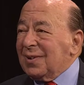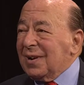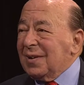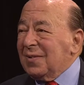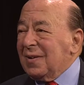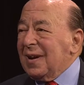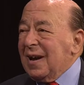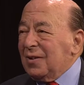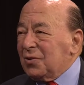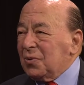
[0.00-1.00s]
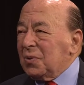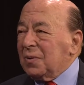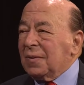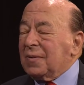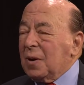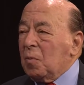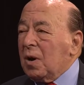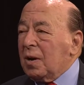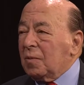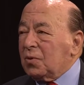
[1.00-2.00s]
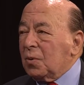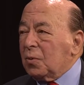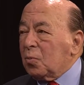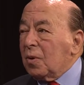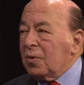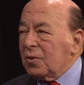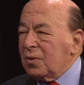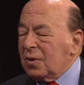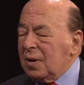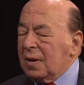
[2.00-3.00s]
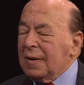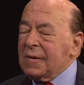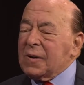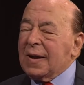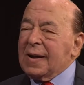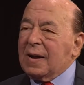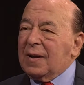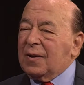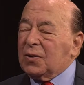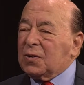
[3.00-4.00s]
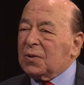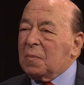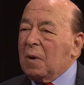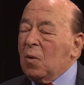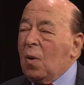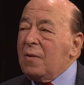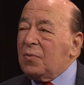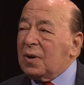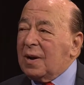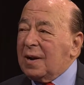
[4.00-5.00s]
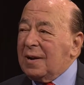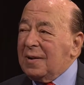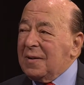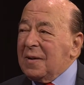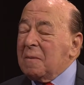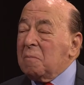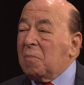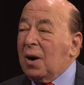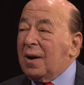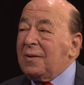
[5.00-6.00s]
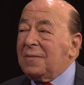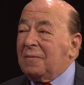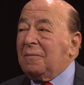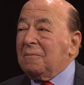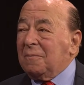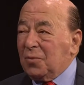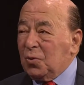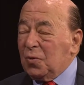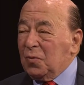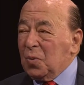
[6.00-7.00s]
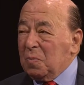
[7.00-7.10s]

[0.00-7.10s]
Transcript: that I asked you to come on, I'm so thrilled that you did, is my wife and I bought 2 of your